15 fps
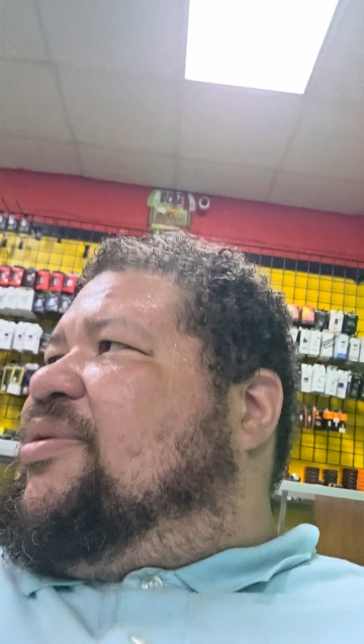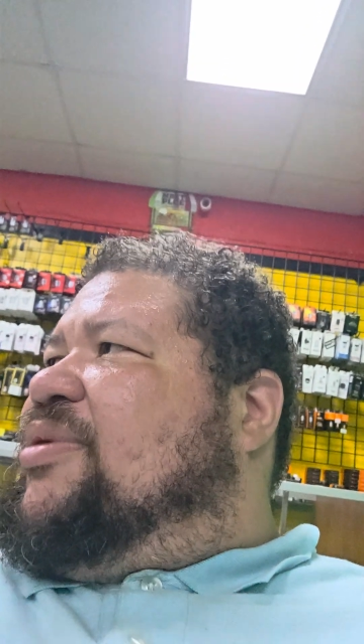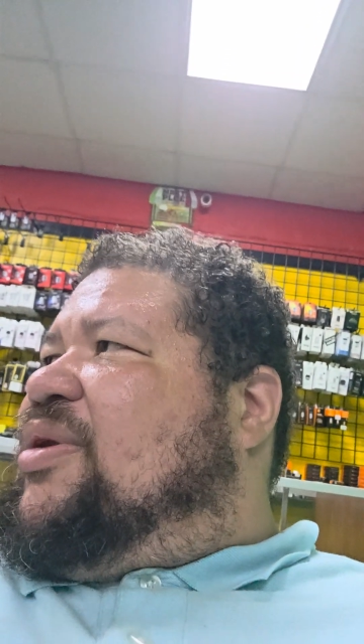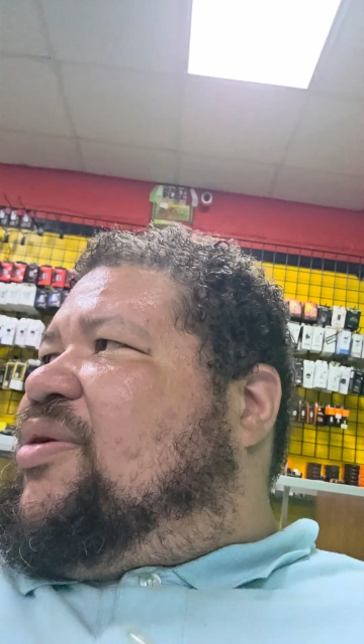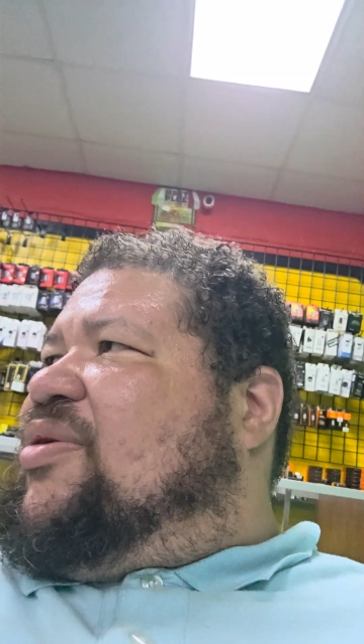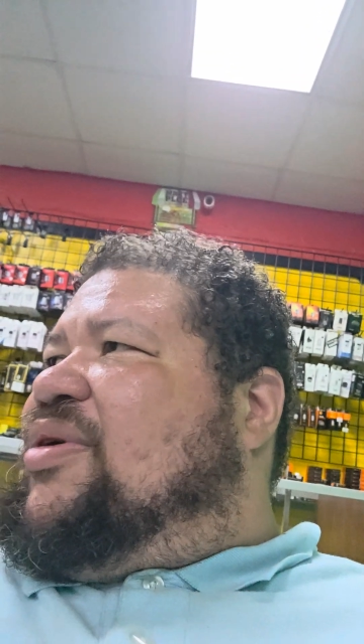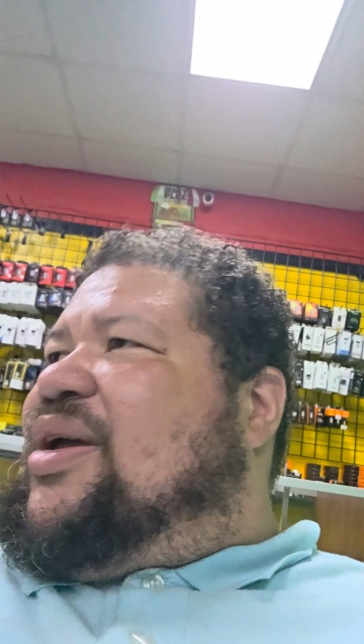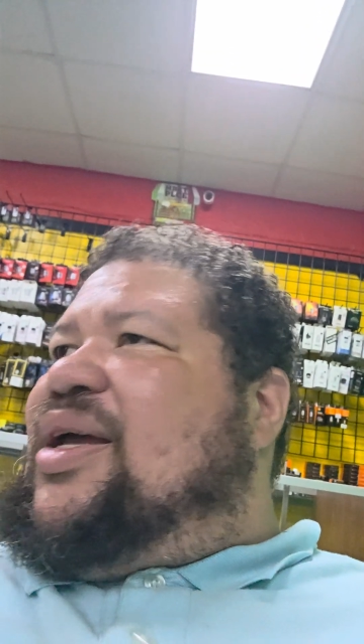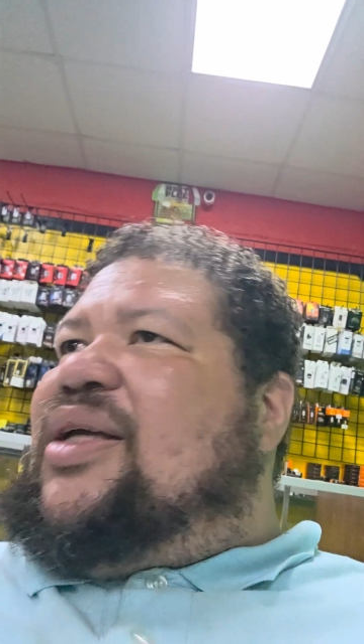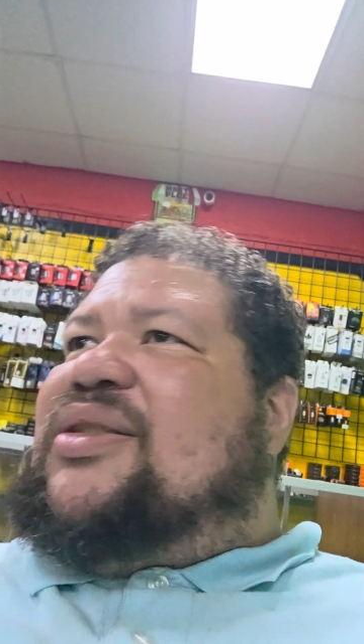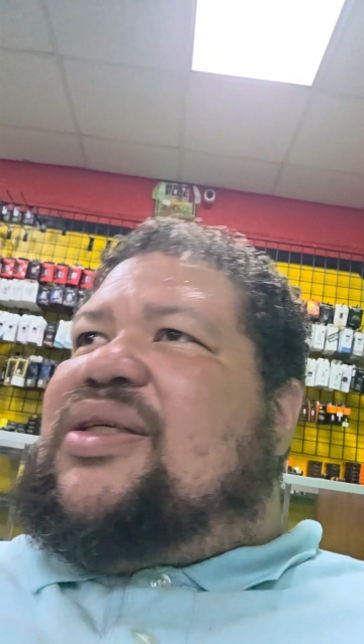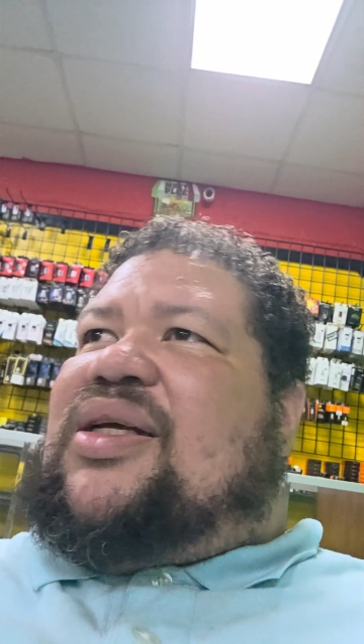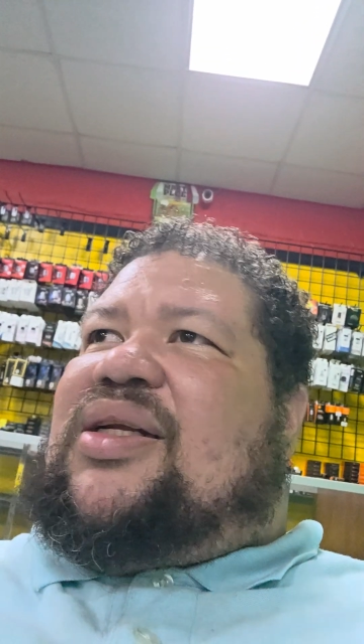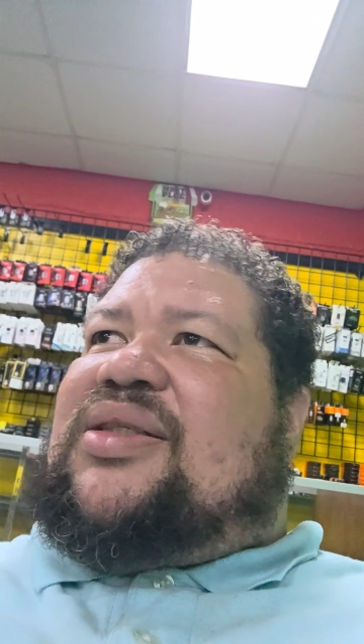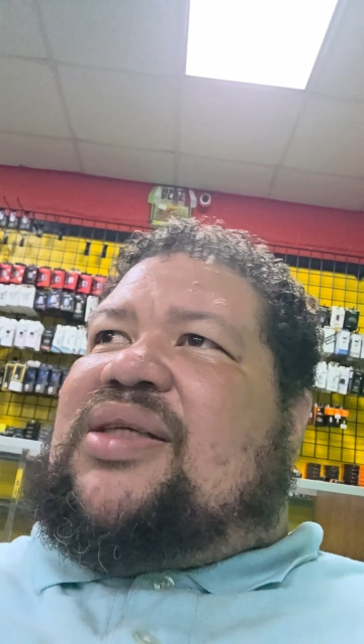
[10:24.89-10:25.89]
hand
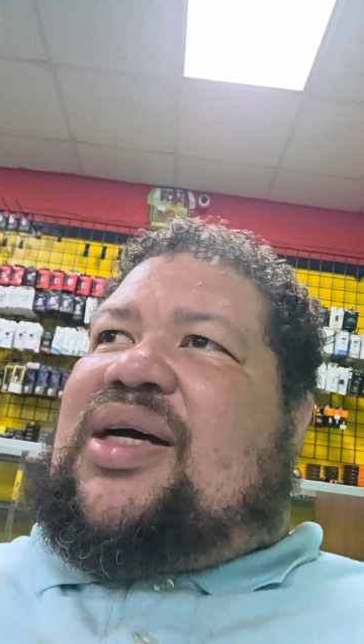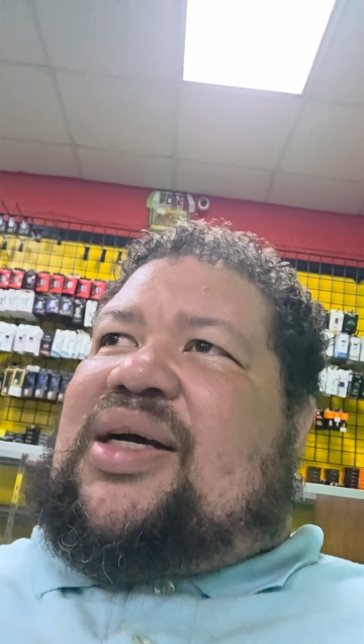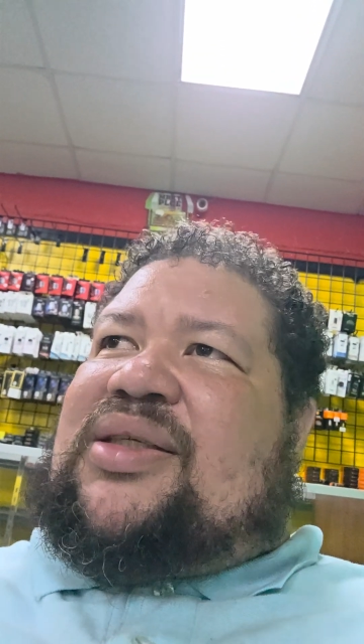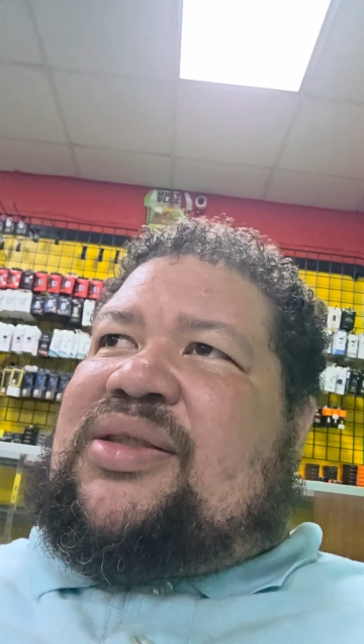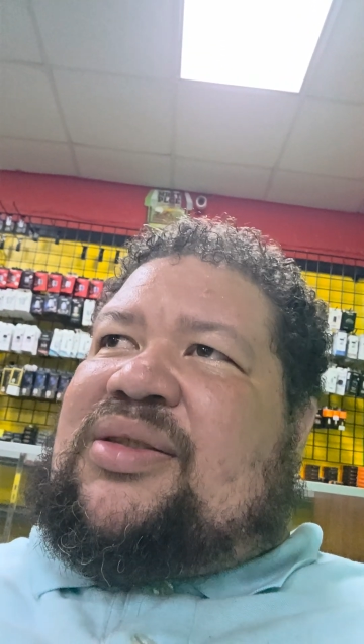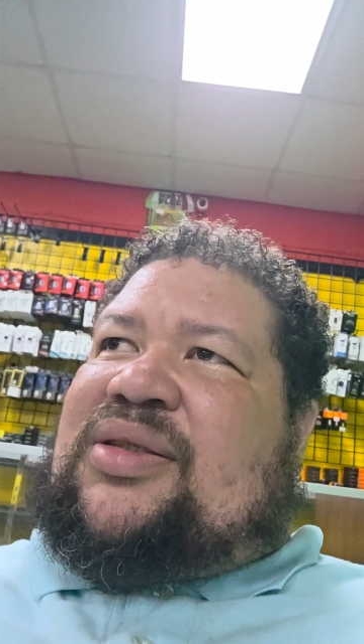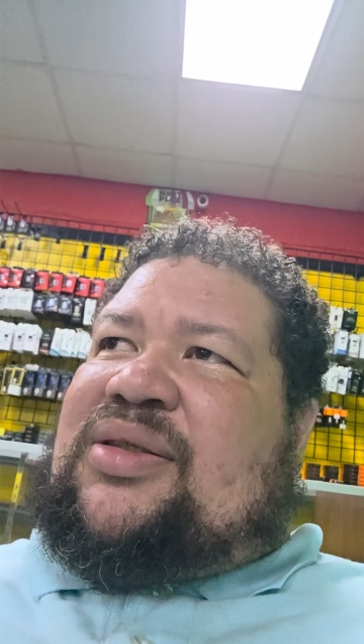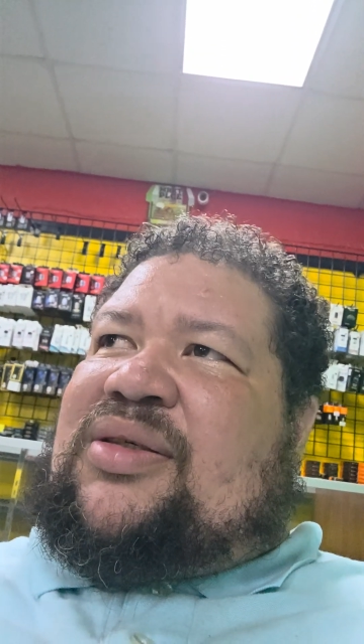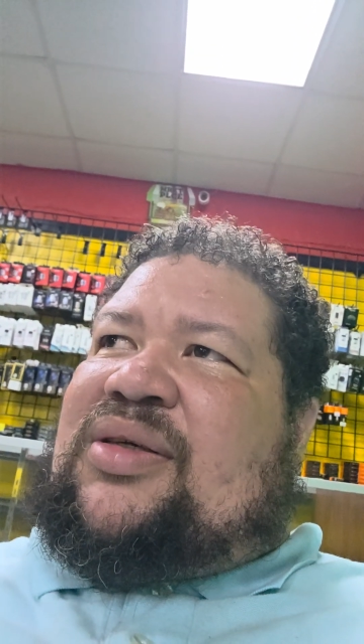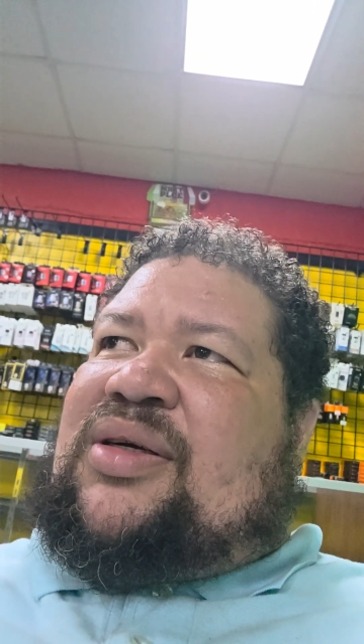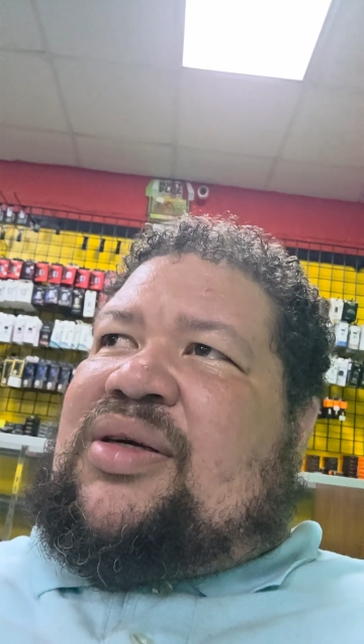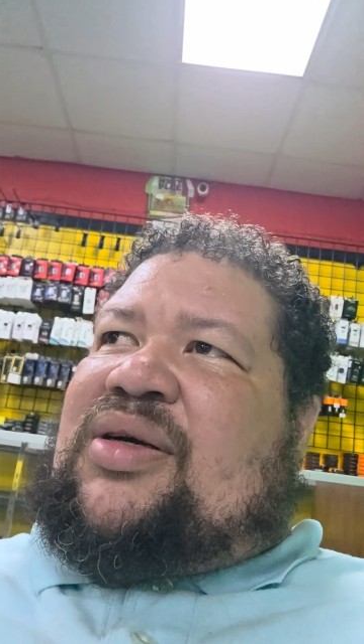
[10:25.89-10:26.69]
sanitizer,